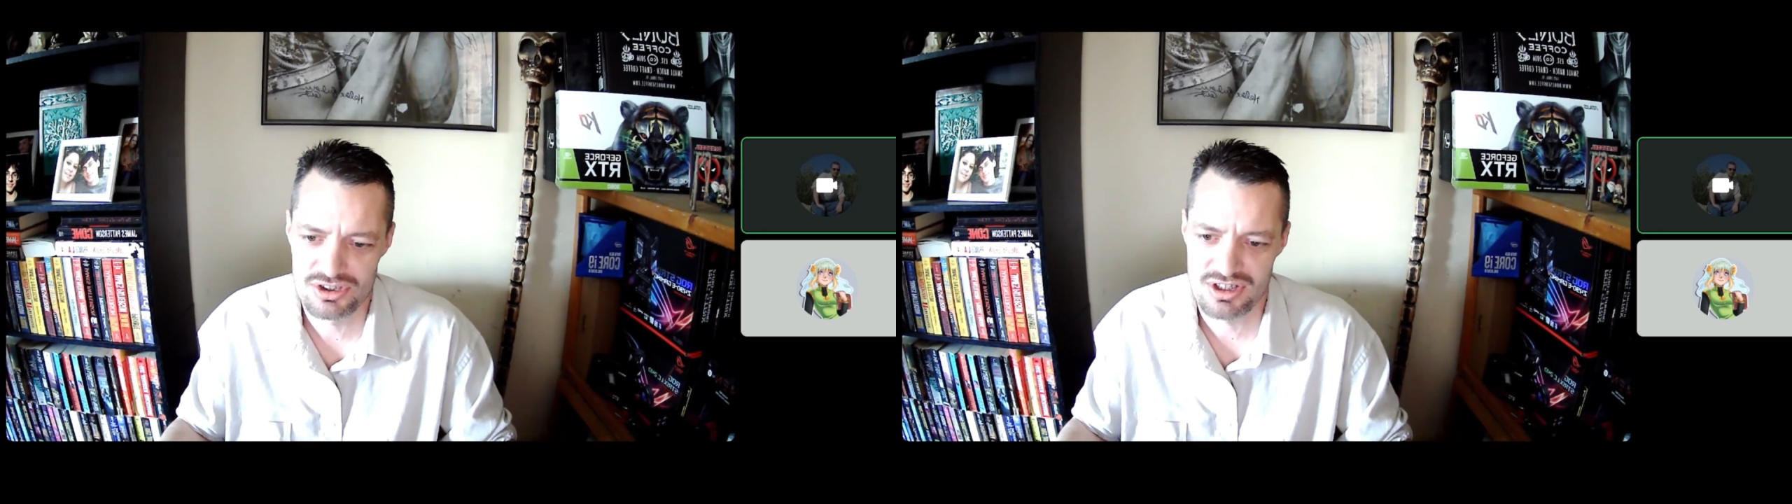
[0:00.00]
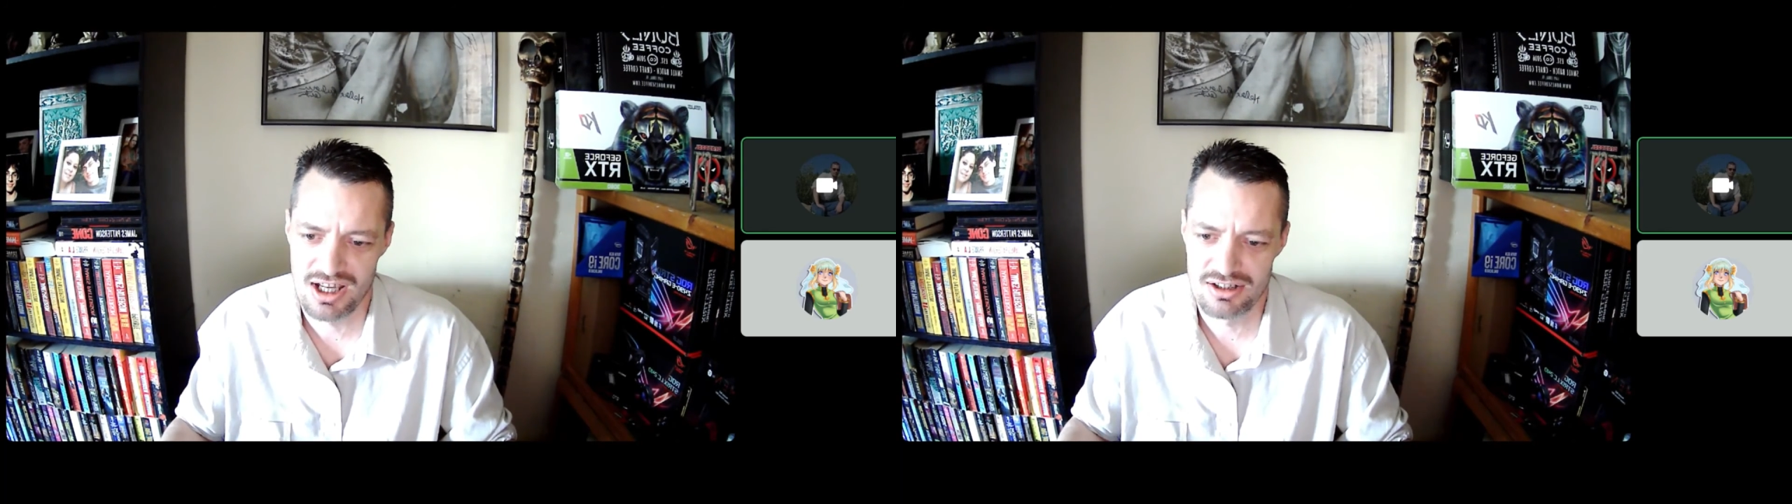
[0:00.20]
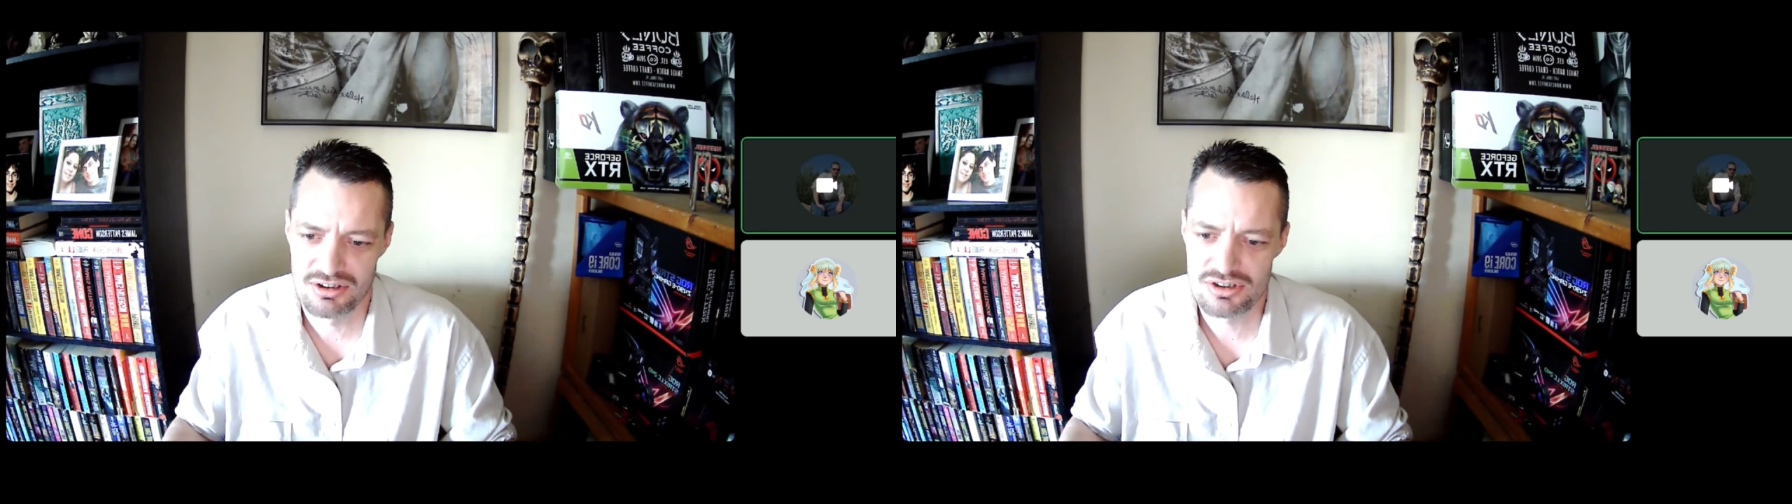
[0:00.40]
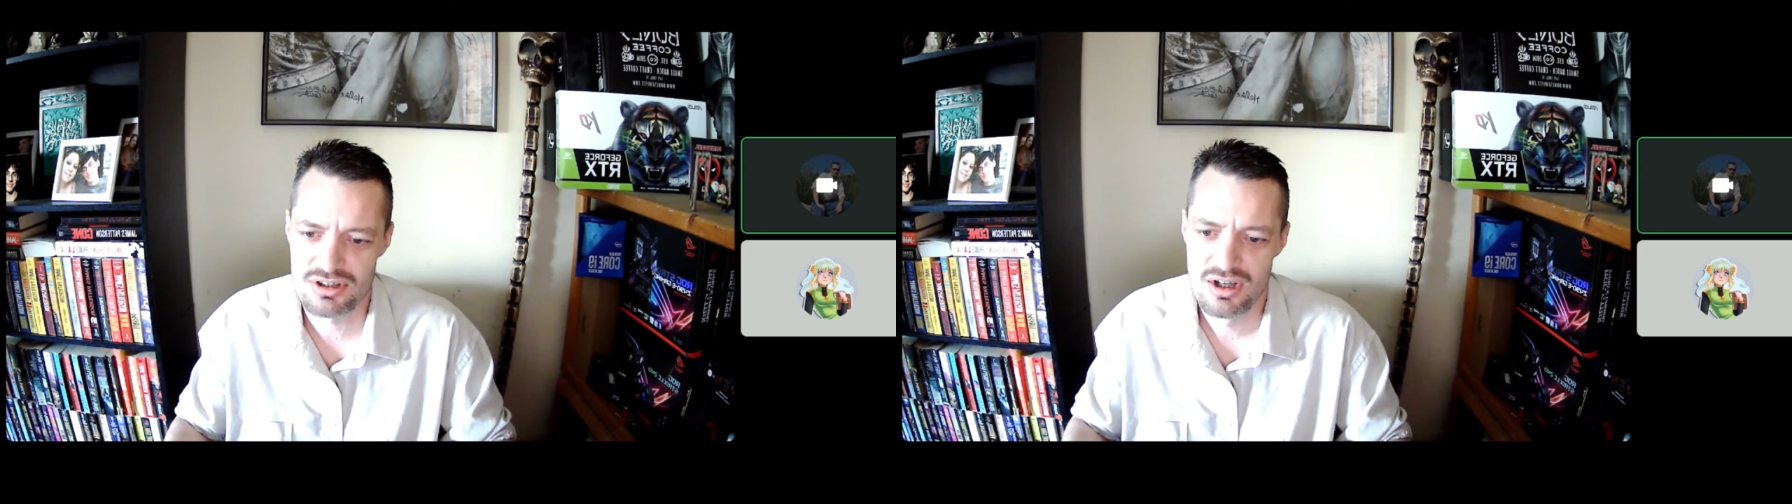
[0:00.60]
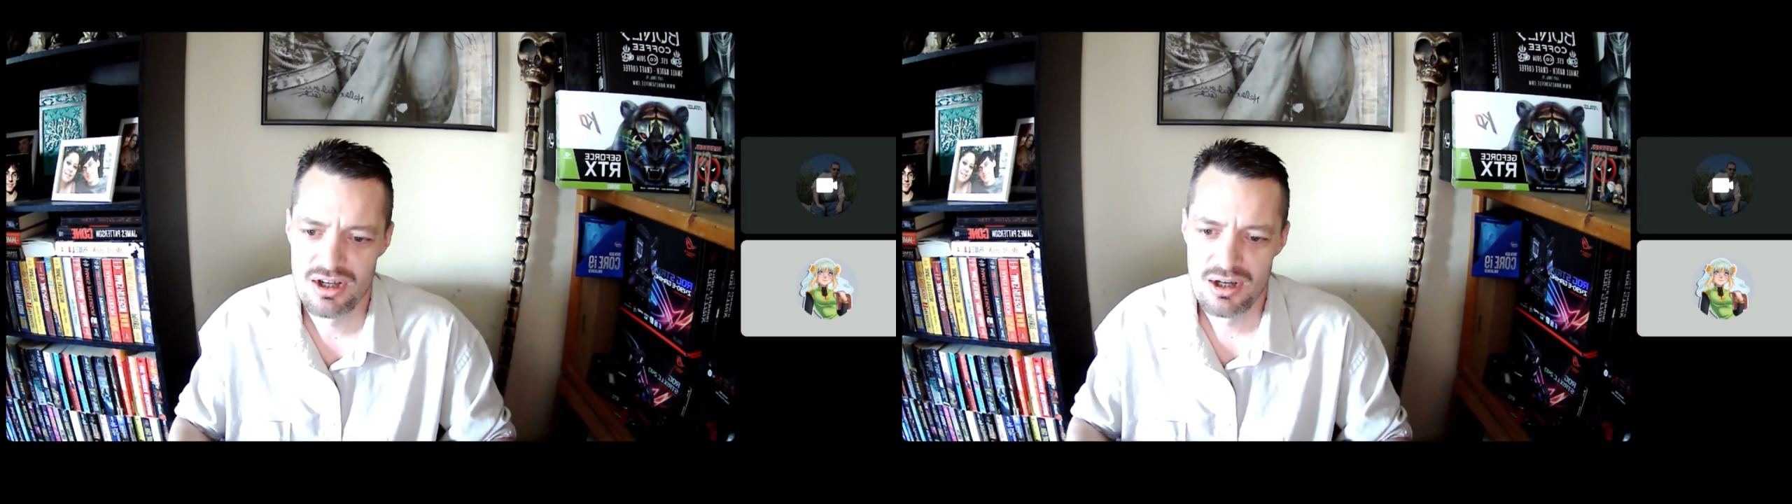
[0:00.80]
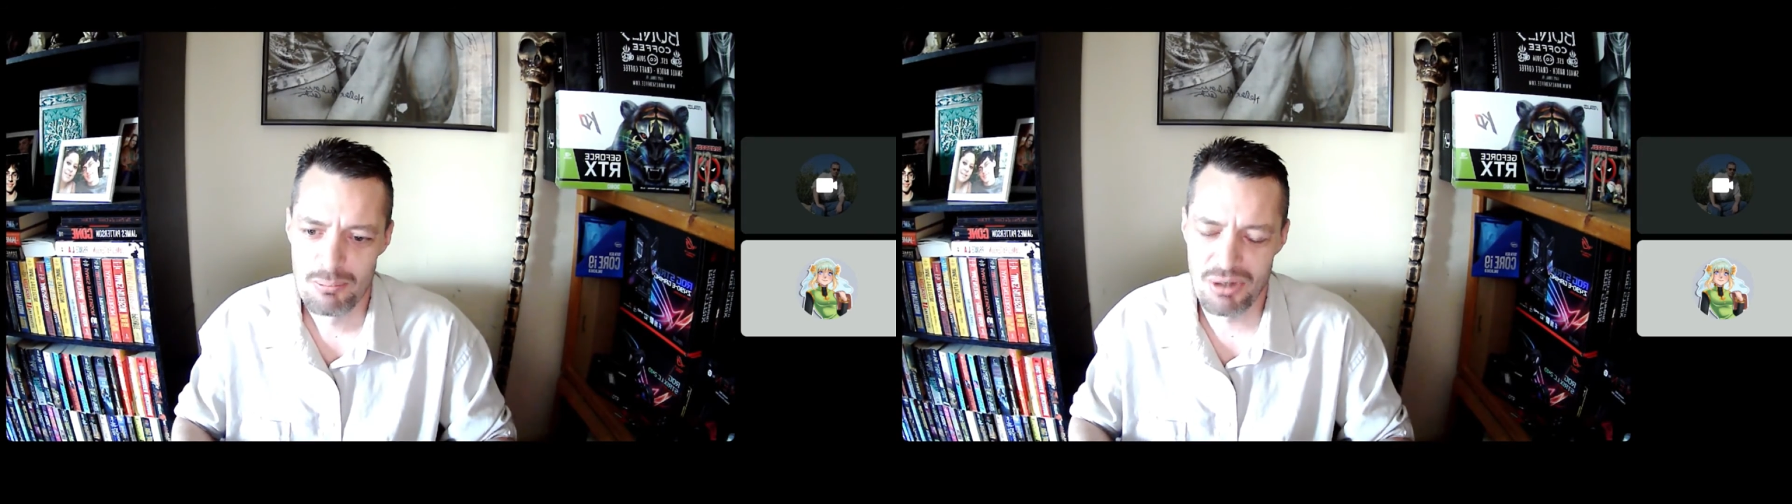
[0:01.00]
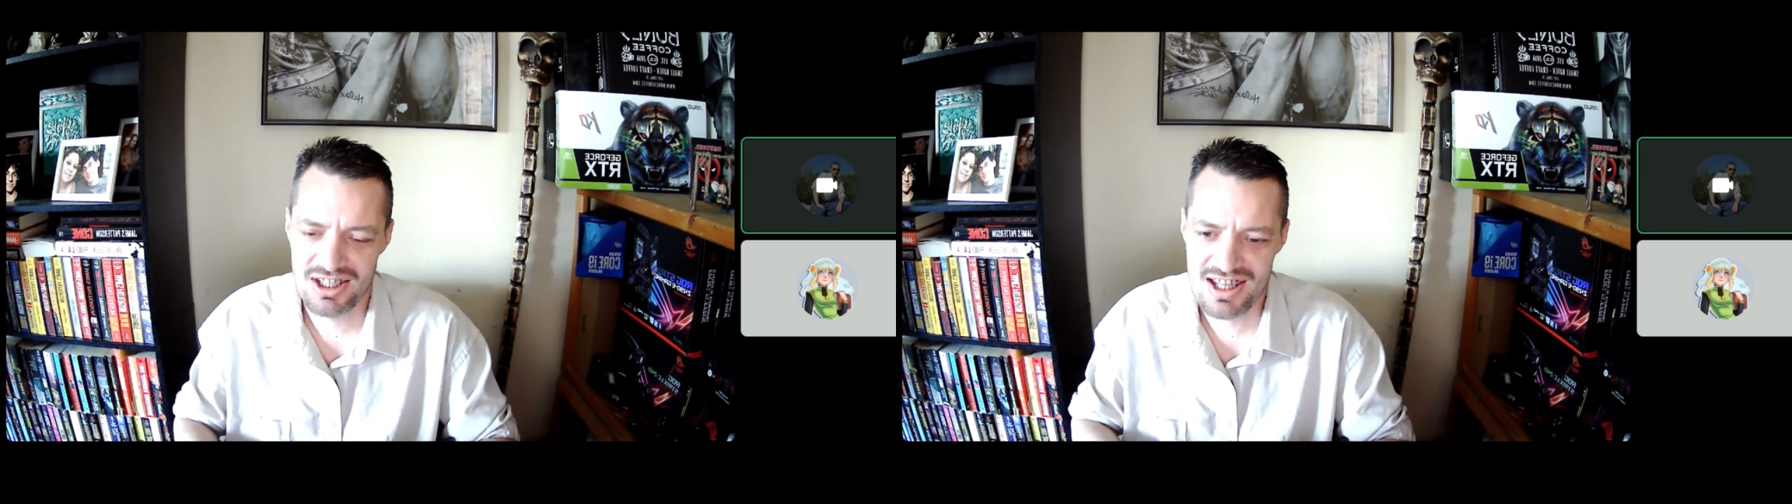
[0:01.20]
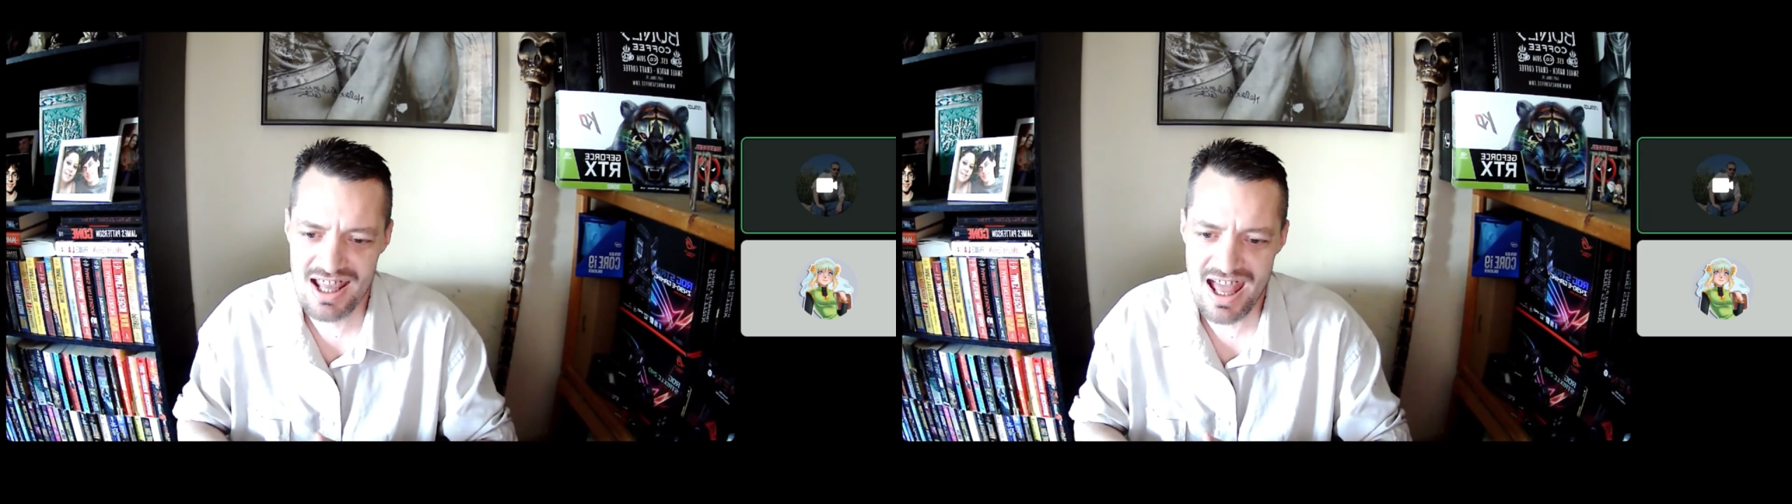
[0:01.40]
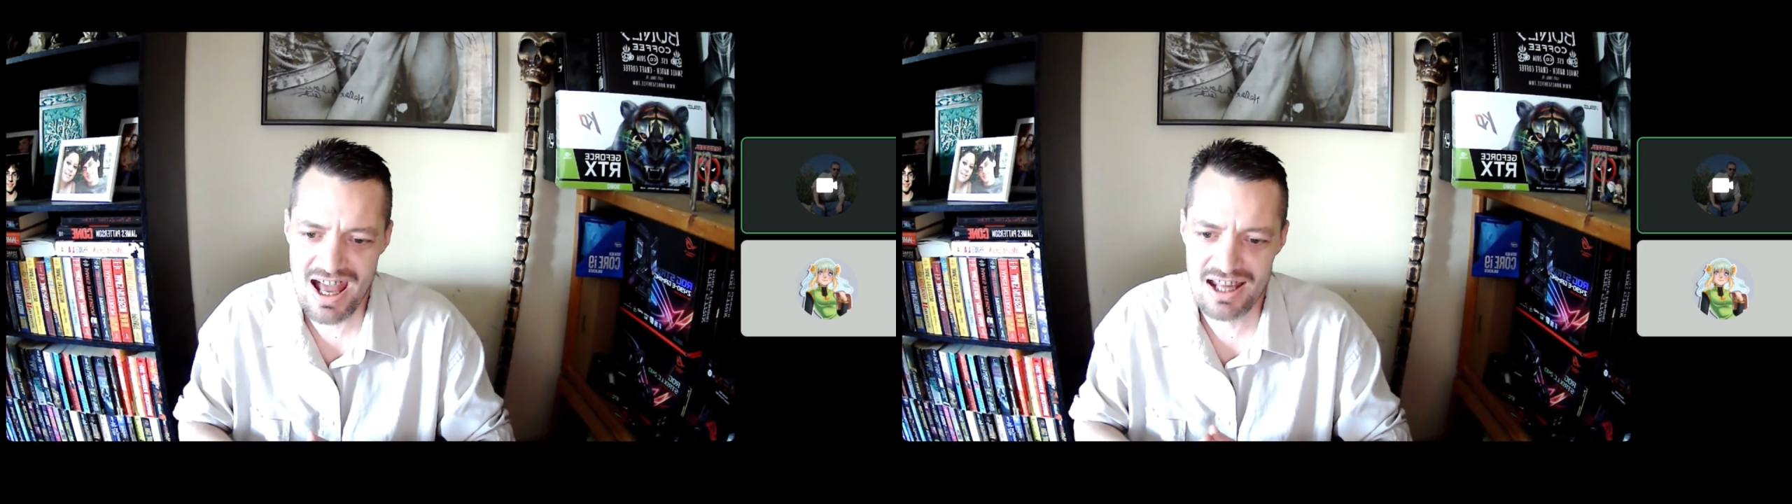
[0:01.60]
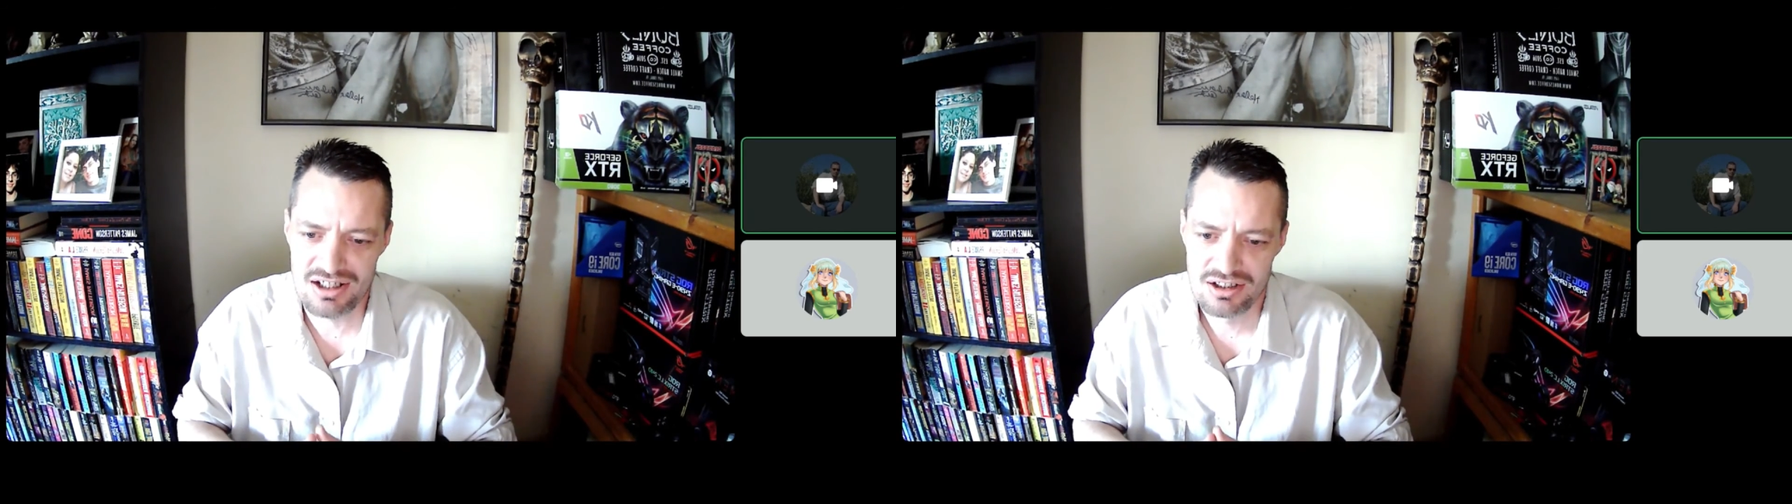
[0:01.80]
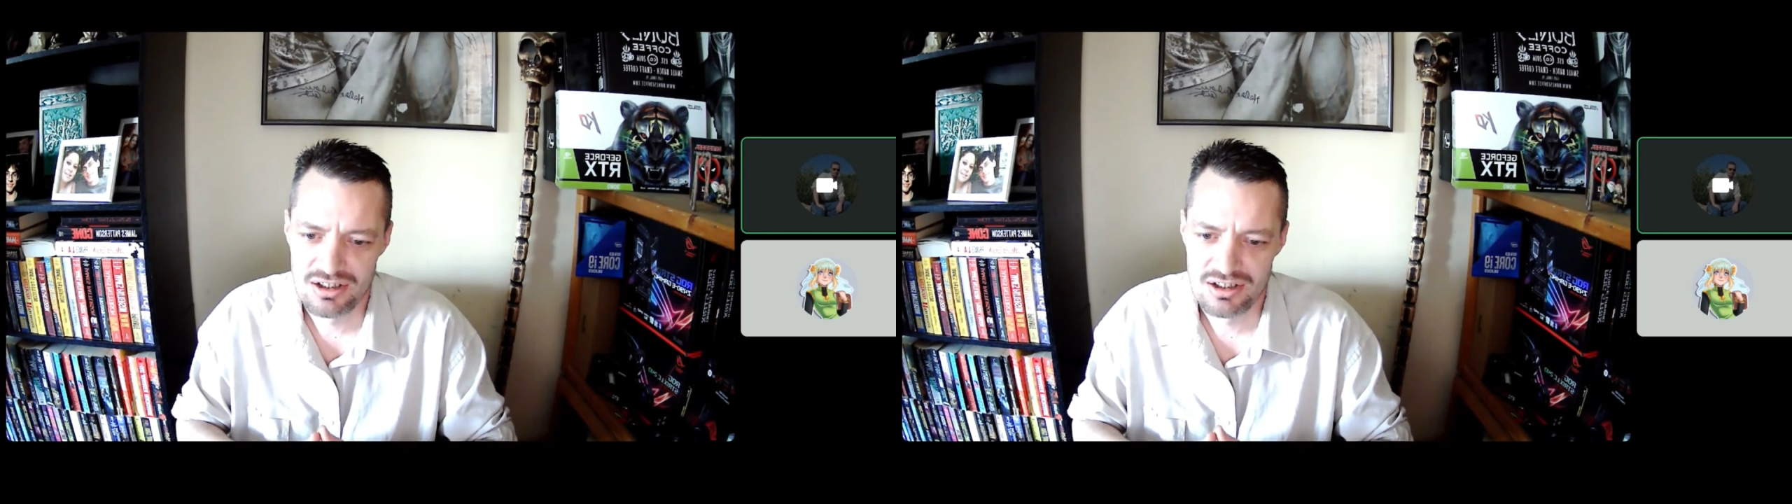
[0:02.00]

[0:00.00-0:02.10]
standards. But he had